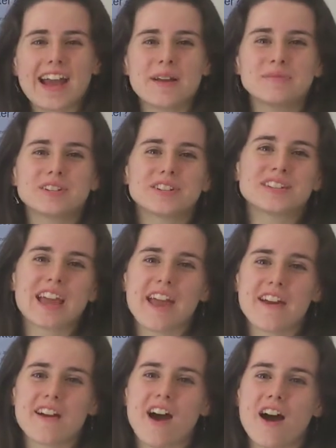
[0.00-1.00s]
I'm Teresa
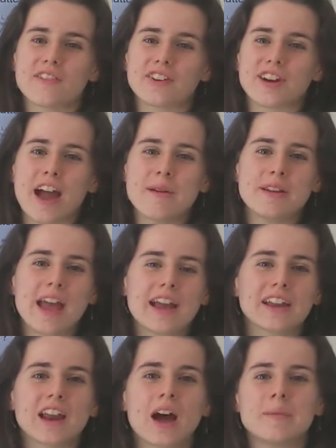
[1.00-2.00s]
Angerhofer. I'm an
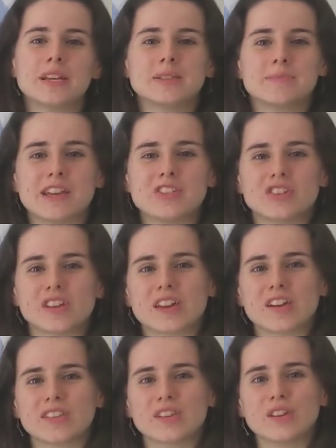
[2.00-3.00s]
economics major
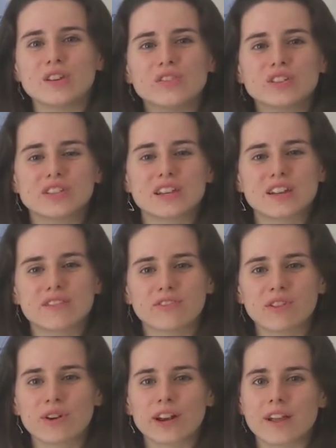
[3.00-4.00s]
here at the University of
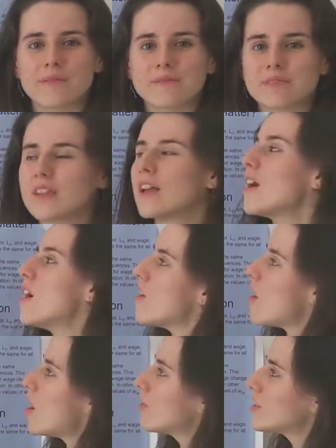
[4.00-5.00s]
Florida.
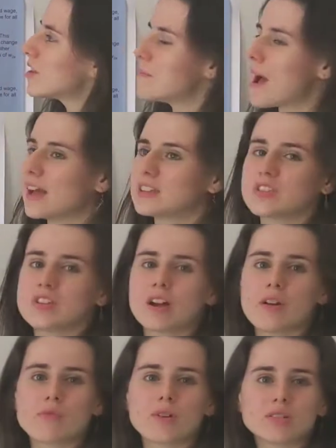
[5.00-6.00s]
Over the past year,
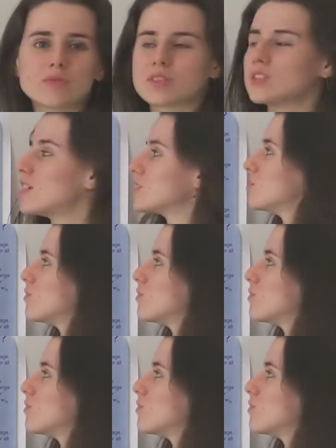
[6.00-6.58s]
I've worked with Dr.